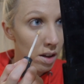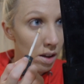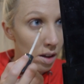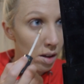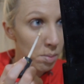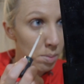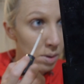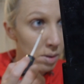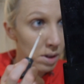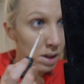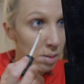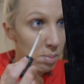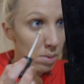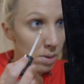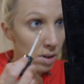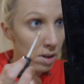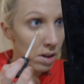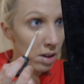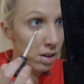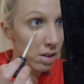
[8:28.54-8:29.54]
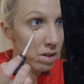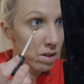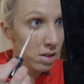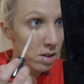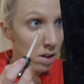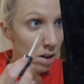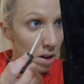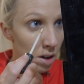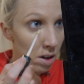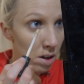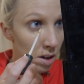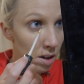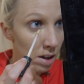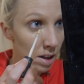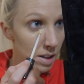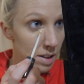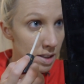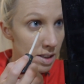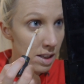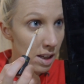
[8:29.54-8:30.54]
Kabuki brush
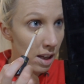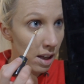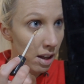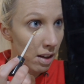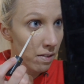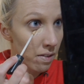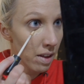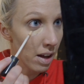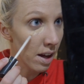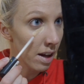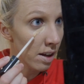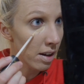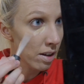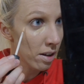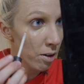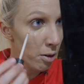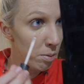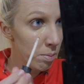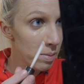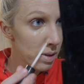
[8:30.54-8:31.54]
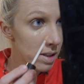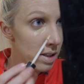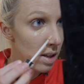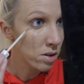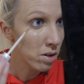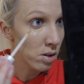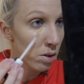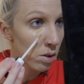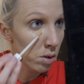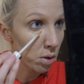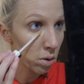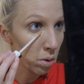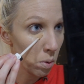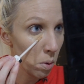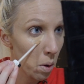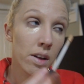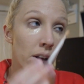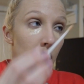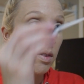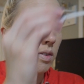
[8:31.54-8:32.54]
and see if that helps
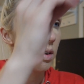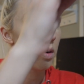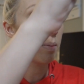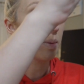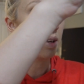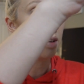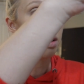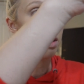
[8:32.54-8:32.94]
to cover up my